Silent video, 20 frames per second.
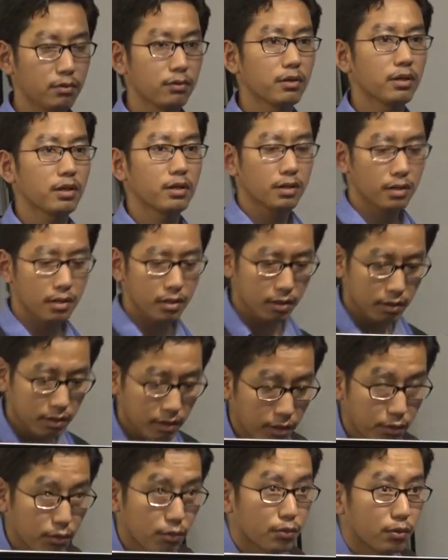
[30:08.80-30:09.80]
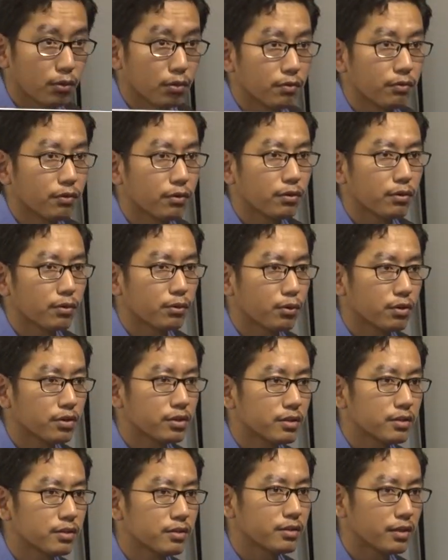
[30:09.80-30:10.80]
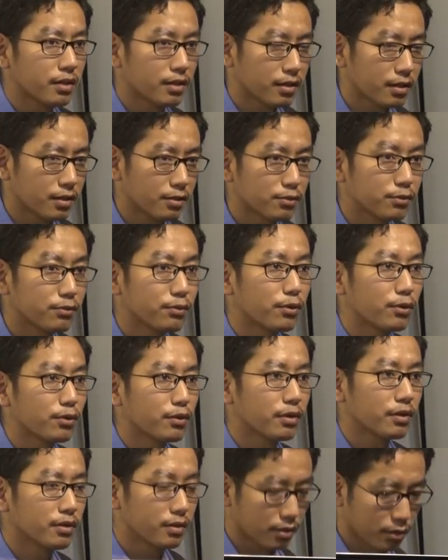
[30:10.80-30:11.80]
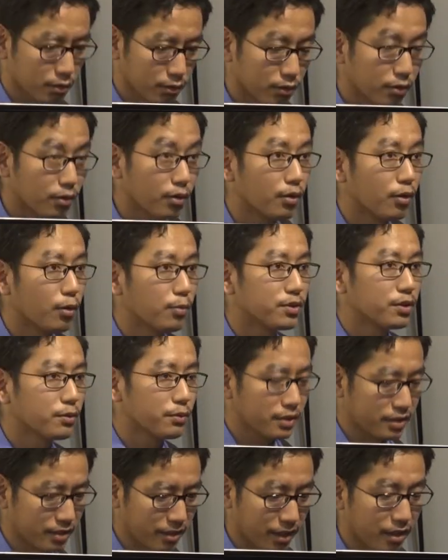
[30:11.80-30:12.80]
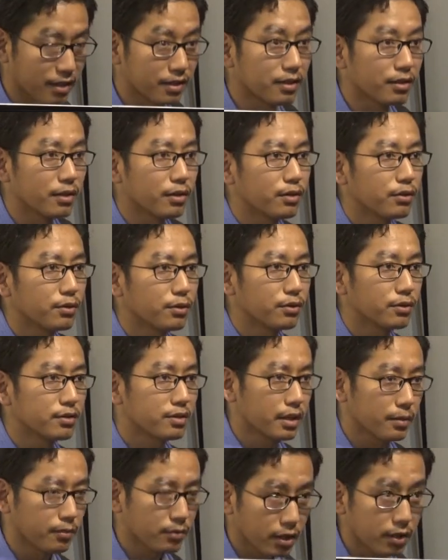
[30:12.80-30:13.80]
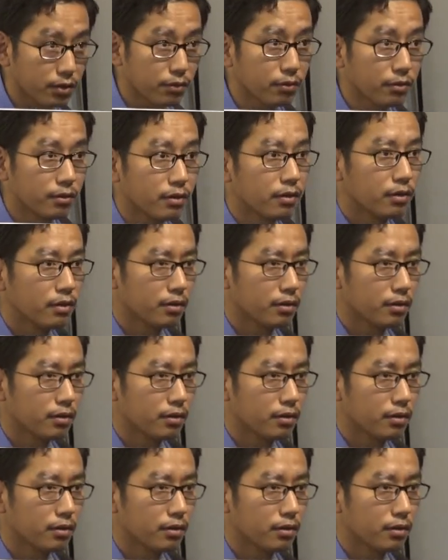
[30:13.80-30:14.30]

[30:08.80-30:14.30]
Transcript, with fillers: Okay, and thank you all for your questions and also for your observation and your time. Thank you.